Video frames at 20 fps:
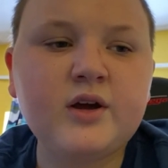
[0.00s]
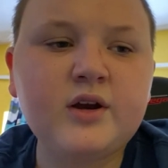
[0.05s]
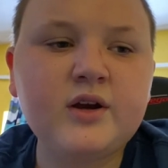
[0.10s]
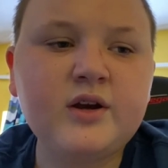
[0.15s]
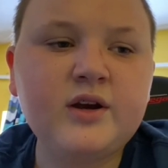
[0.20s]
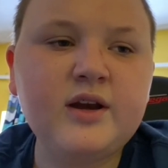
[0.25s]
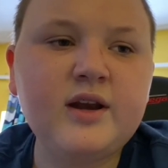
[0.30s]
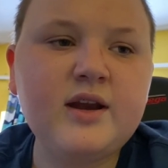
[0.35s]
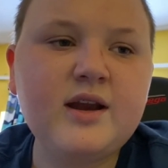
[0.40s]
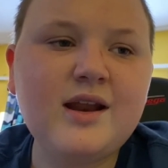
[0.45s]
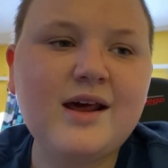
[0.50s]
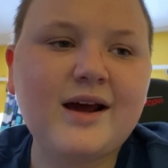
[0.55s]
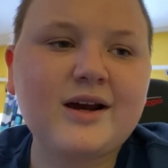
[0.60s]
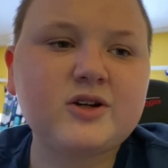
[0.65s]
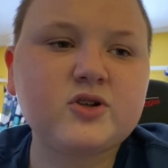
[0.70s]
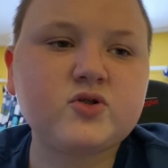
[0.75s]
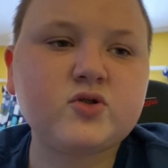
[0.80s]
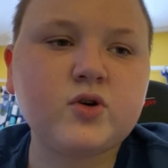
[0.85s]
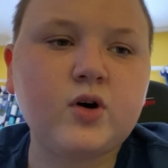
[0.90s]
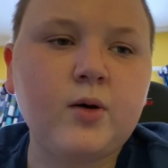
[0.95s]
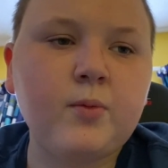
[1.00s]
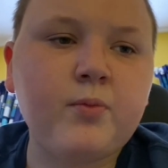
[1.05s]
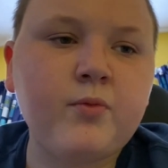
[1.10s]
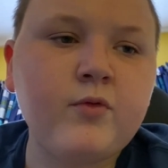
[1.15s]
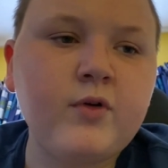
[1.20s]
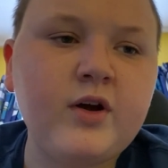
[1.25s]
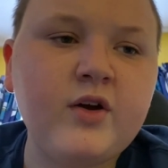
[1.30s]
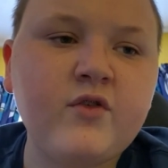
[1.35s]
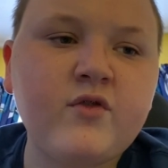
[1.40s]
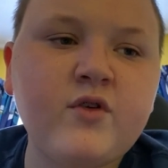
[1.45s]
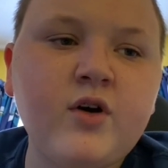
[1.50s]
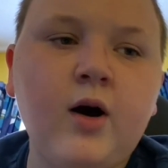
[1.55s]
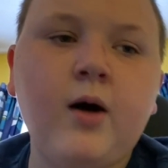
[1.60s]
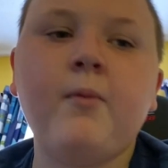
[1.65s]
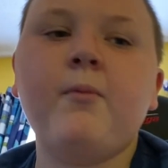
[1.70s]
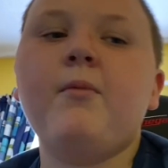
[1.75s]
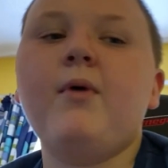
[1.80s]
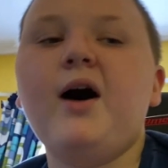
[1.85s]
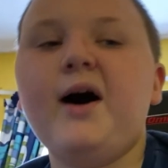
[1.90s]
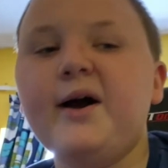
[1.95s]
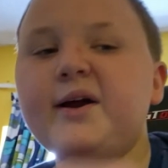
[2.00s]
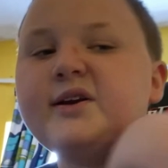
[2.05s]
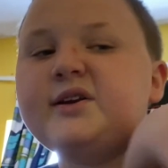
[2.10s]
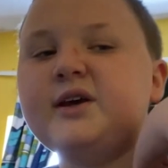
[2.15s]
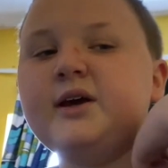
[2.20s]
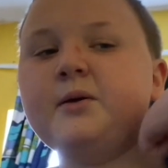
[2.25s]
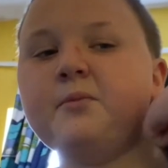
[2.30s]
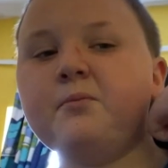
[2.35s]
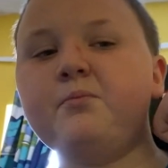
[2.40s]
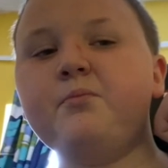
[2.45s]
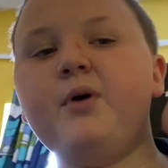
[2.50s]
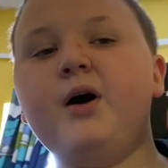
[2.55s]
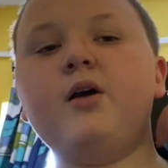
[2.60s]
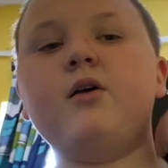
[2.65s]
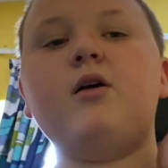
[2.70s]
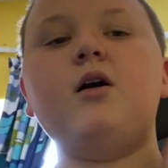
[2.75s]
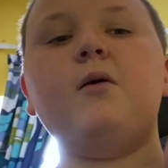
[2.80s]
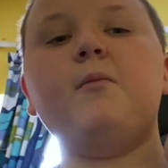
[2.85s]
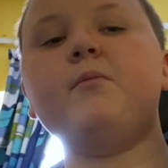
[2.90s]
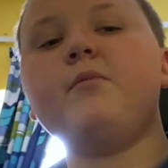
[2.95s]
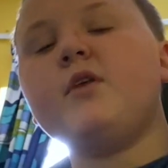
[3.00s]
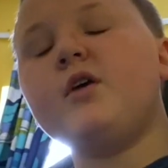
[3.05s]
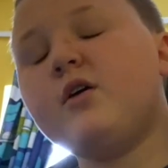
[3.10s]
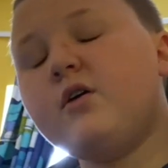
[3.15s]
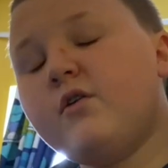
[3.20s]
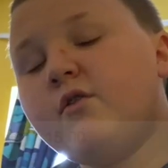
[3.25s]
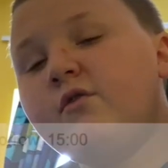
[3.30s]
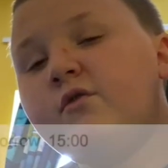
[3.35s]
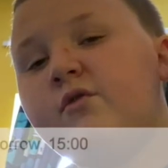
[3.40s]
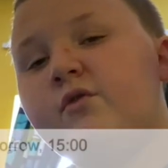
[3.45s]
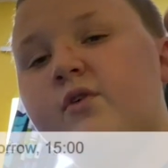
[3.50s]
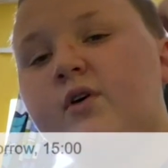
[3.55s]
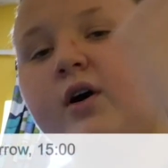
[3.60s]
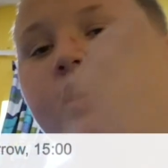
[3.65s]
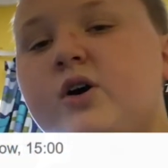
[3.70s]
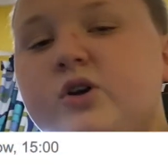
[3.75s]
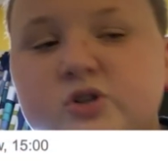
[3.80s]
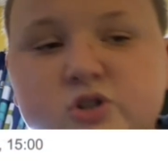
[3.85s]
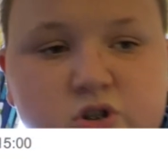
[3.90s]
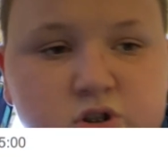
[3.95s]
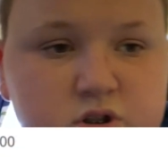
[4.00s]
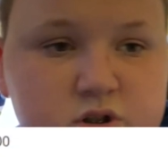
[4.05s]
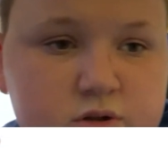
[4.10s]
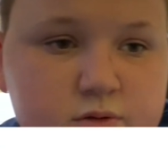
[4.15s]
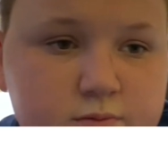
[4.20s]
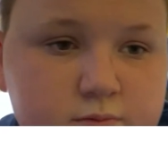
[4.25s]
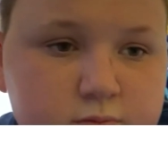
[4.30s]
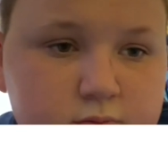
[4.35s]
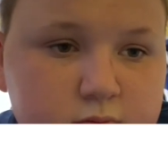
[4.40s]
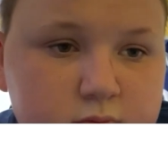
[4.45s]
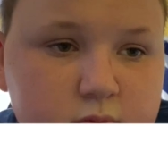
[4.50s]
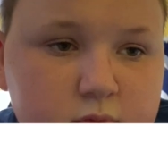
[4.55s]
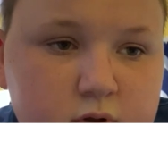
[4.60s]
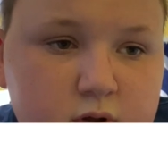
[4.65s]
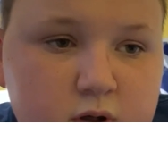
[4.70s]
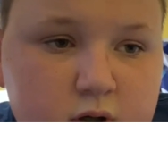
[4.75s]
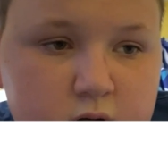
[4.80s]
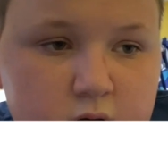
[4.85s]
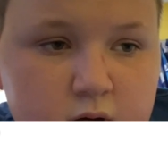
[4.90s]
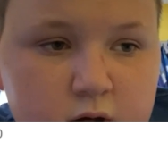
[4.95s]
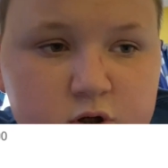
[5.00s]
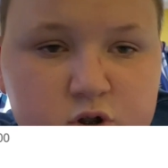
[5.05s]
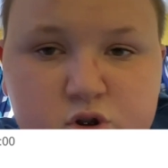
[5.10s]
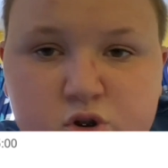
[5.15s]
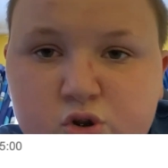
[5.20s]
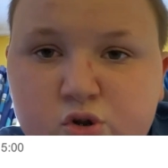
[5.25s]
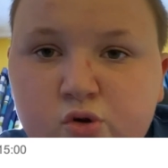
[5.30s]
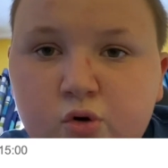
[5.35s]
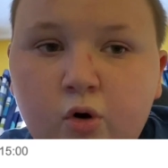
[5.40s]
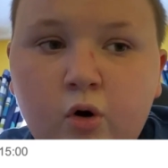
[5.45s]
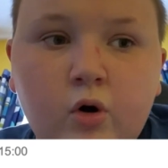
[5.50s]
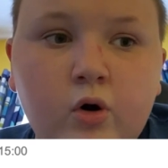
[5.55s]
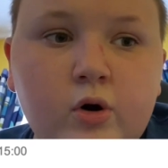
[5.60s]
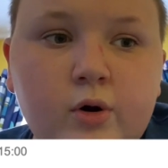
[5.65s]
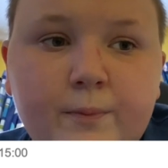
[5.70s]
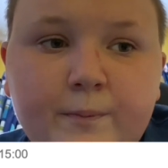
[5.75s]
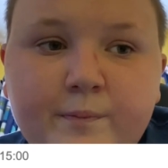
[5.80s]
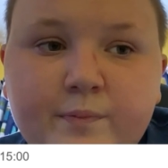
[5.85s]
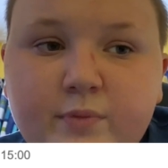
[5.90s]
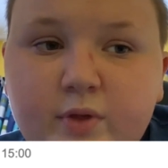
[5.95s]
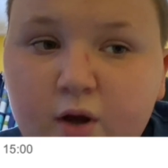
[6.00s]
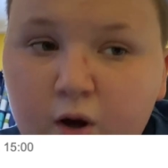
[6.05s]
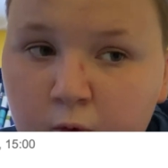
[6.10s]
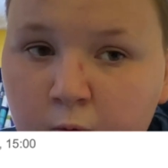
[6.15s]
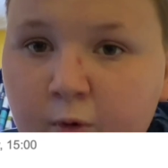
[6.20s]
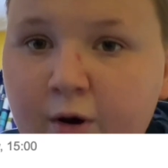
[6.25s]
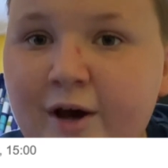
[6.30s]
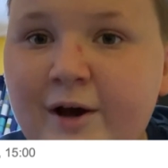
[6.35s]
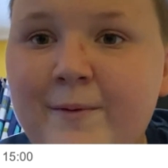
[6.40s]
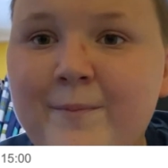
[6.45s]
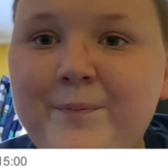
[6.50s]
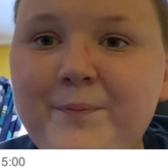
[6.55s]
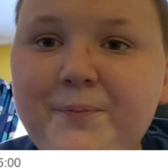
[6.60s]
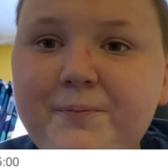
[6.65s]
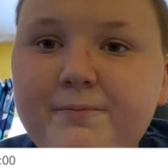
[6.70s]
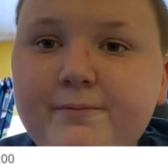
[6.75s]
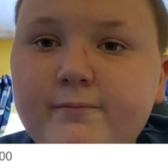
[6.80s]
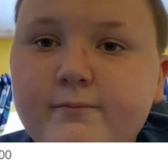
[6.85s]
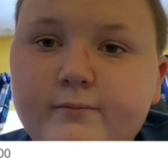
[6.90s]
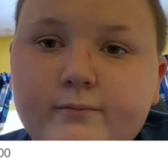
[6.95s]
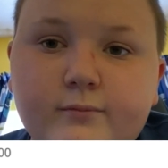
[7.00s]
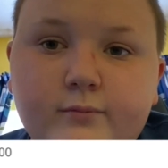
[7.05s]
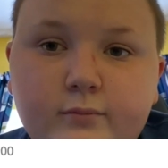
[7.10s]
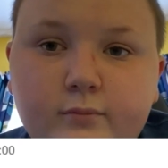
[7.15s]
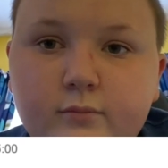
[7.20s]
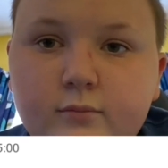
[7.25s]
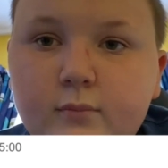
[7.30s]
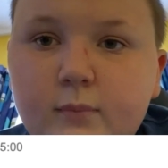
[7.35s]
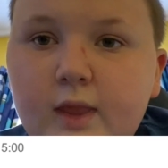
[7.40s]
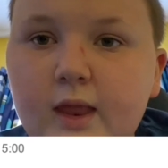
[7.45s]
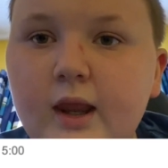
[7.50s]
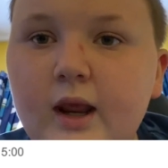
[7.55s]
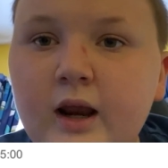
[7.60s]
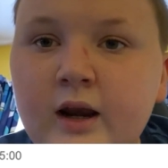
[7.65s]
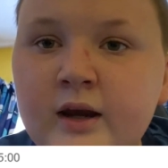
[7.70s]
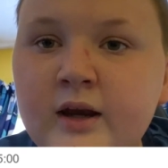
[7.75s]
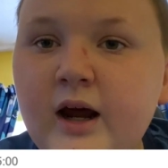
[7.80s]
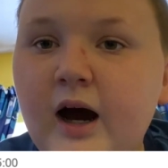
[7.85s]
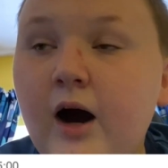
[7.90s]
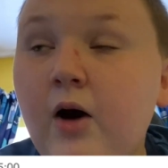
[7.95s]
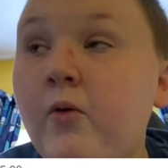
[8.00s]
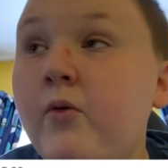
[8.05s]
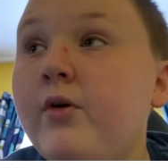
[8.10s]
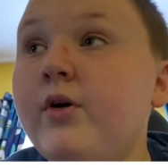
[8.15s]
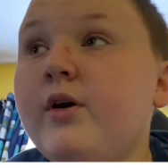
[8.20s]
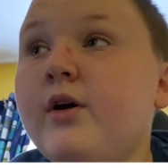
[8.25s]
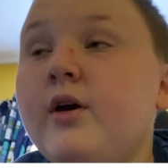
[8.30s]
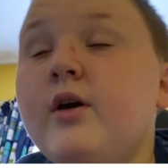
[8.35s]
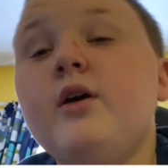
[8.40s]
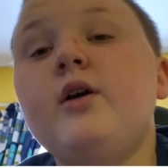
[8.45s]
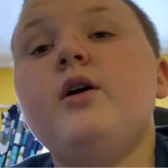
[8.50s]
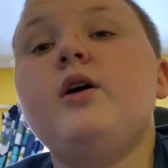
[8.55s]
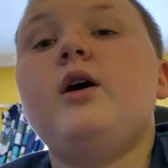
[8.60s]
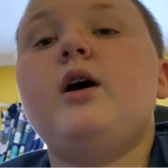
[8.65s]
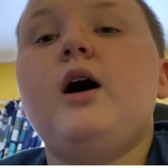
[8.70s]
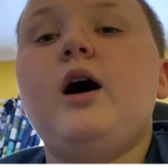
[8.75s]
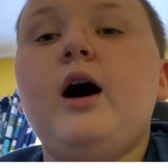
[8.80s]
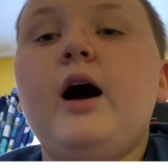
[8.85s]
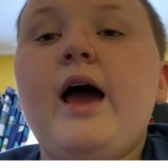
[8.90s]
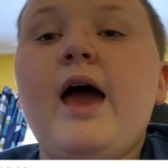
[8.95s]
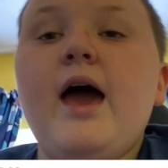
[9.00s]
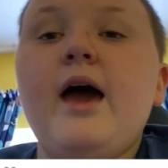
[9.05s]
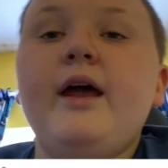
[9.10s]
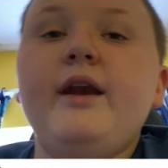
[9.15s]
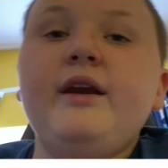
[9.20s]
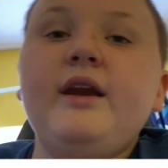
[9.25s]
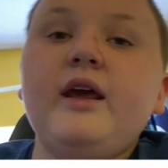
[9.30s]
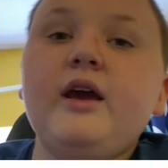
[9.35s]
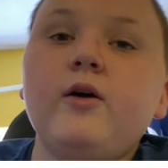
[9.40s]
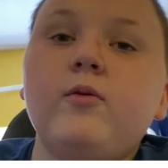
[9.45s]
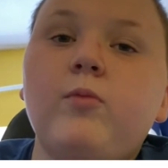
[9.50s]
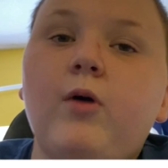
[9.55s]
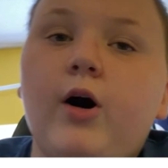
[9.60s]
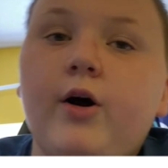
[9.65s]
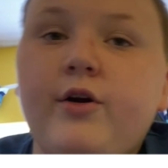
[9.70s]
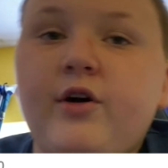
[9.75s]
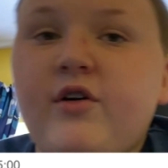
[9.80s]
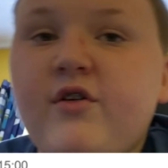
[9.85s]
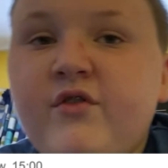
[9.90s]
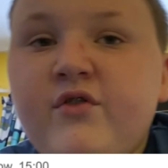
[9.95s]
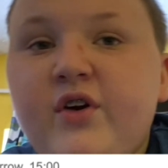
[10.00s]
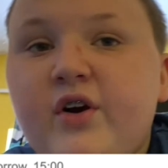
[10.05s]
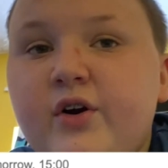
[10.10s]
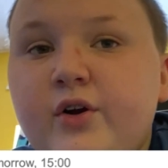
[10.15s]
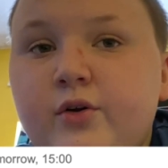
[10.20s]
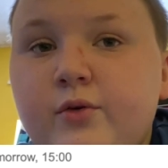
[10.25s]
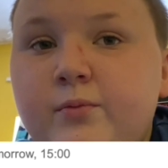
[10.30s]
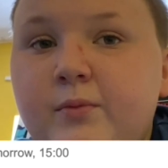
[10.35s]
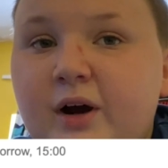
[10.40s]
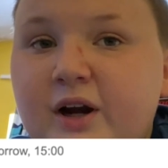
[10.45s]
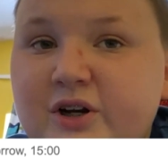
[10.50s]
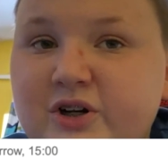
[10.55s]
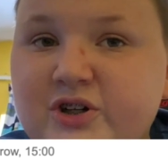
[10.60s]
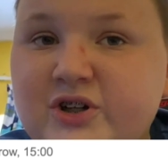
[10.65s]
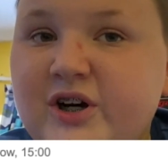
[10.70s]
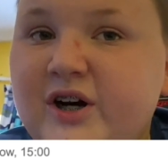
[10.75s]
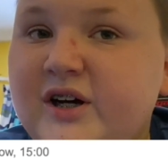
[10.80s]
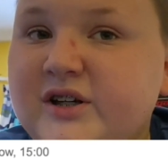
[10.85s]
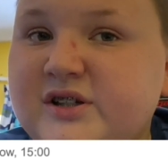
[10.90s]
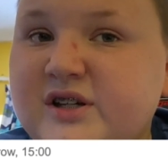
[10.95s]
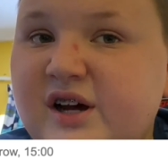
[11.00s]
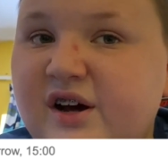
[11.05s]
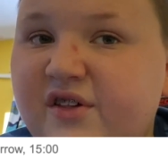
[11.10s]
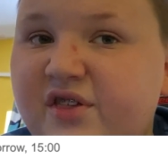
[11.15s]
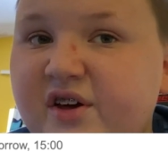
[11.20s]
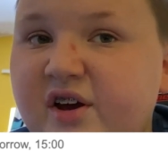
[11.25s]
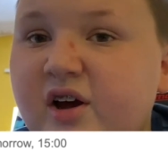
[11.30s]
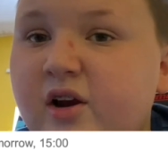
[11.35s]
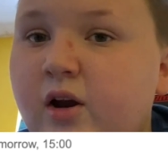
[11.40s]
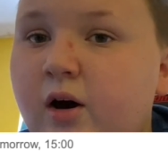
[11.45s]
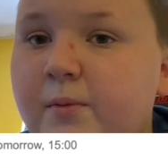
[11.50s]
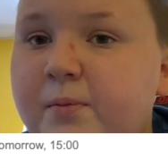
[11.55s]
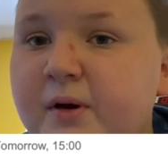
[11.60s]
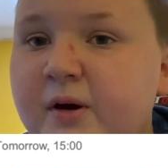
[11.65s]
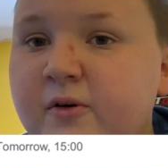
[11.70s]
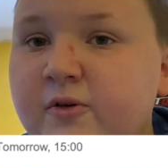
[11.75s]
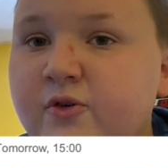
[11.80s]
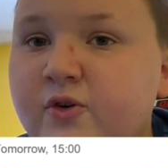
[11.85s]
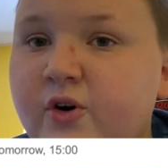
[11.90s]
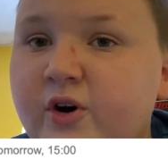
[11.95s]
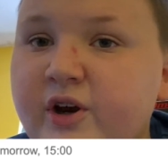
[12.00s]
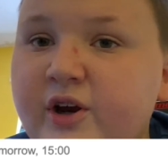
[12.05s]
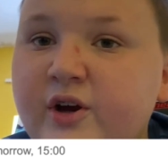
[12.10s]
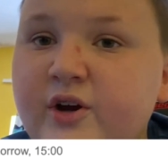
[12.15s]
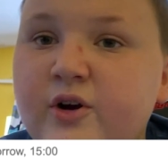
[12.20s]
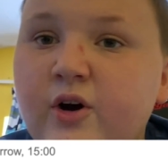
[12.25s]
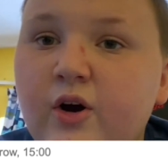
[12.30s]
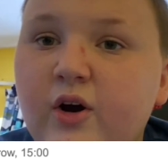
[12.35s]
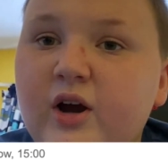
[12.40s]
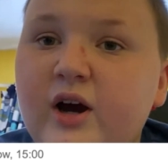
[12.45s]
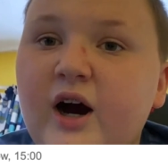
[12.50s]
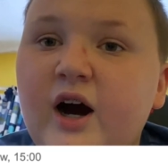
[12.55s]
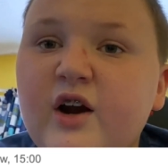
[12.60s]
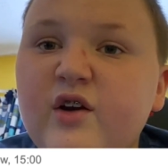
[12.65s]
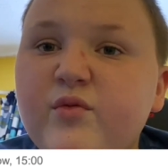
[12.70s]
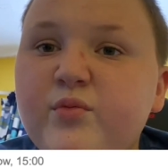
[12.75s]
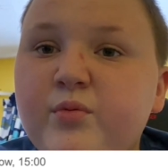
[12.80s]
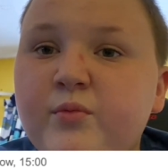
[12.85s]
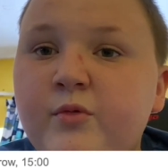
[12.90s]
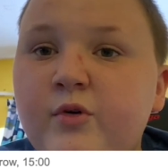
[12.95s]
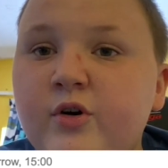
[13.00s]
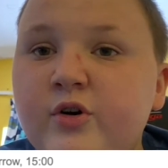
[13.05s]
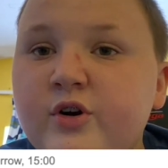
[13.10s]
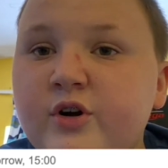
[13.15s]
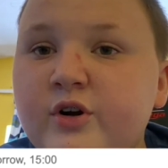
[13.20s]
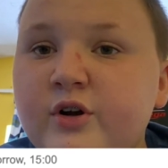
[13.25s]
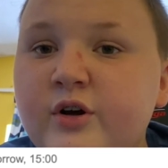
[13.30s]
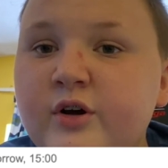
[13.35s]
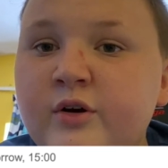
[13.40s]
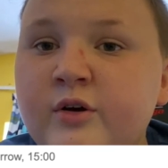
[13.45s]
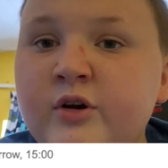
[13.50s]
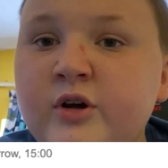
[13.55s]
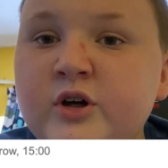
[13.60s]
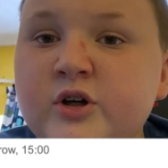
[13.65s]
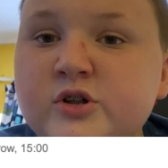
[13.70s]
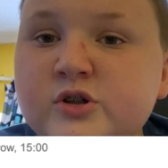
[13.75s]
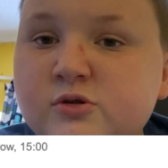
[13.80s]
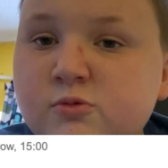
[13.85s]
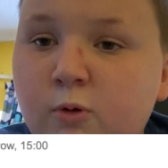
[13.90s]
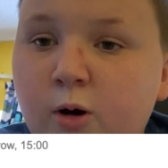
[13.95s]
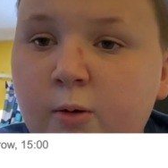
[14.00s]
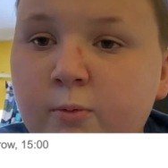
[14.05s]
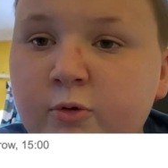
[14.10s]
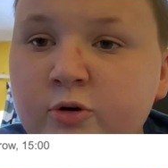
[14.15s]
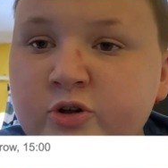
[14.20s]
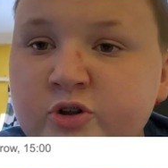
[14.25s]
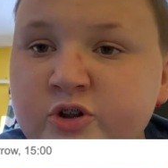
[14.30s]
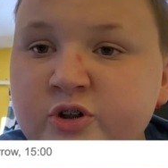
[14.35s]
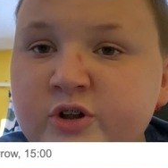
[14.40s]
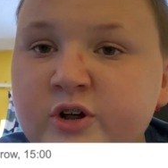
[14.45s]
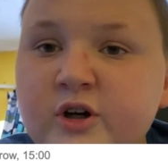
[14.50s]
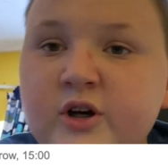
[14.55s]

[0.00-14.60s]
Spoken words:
Next up, we've got my team, Borough, versus Stoke away. Now, Neil Warnock, a very good manager, as I think a lot of people know, he got Cardiff promoted on a small budget.